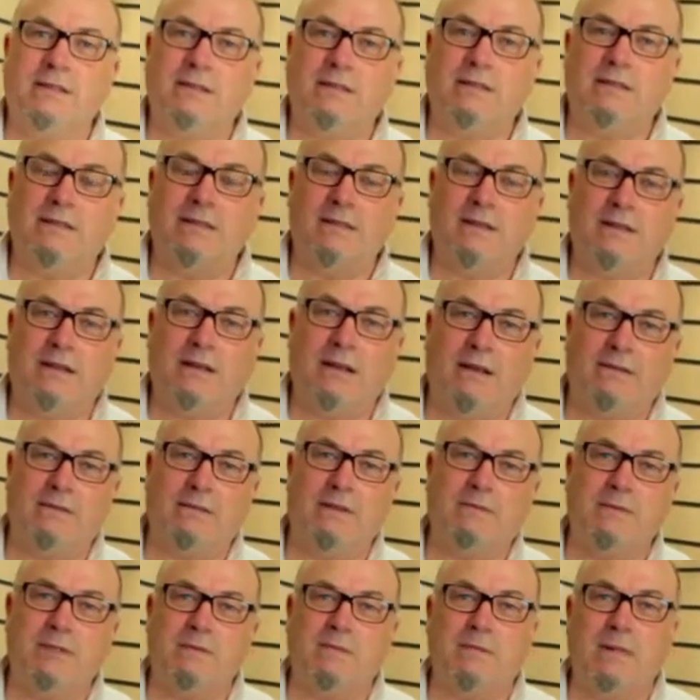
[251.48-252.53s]
and have
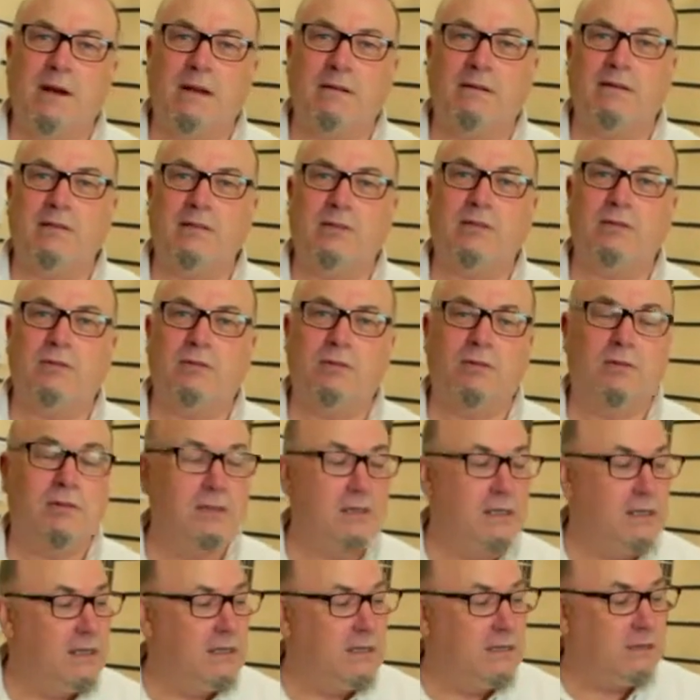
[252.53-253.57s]
them as part of the store.
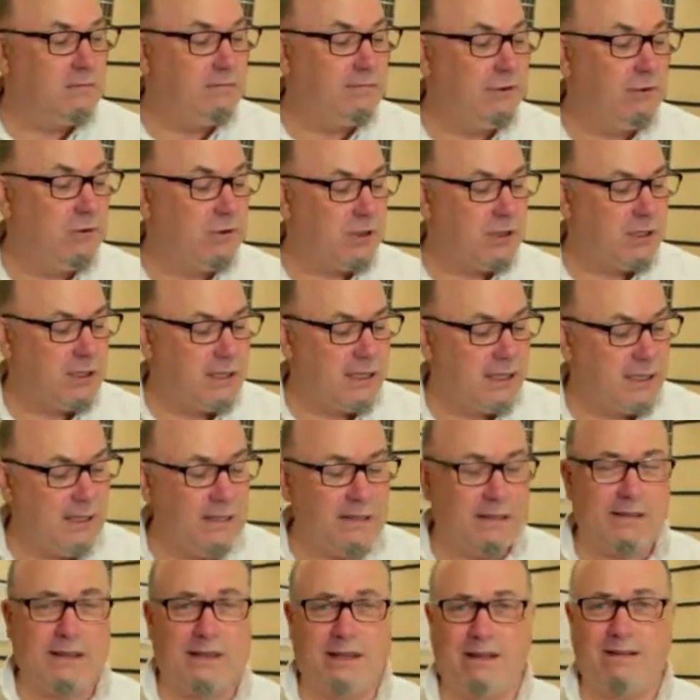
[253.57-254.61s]
Unfortunately
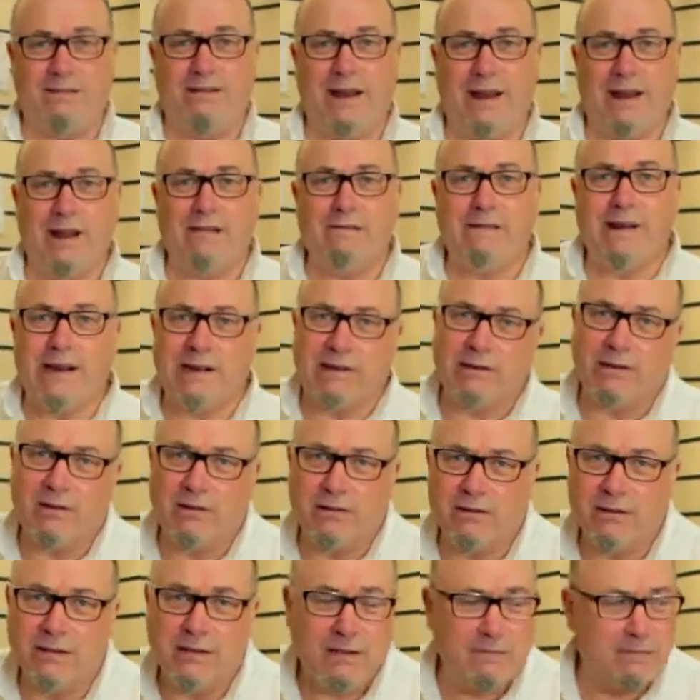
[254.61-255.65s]
they don't hang around
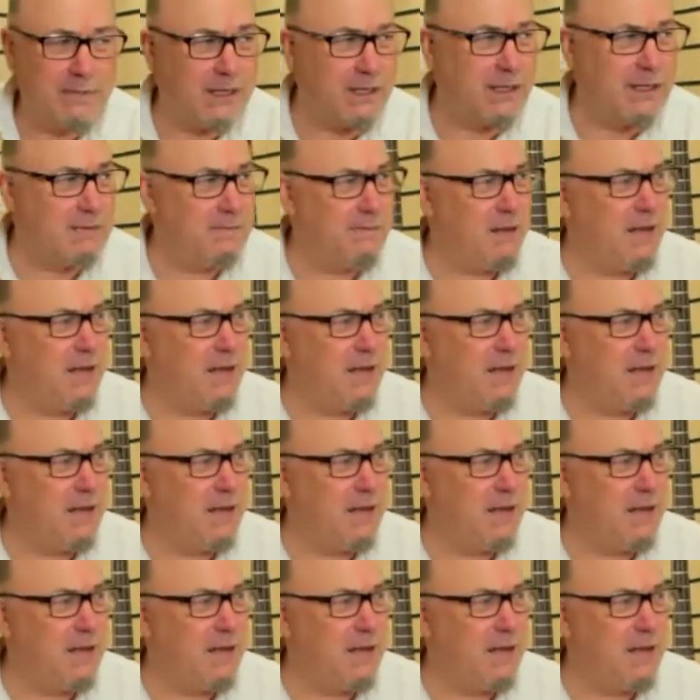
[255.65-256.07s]
long because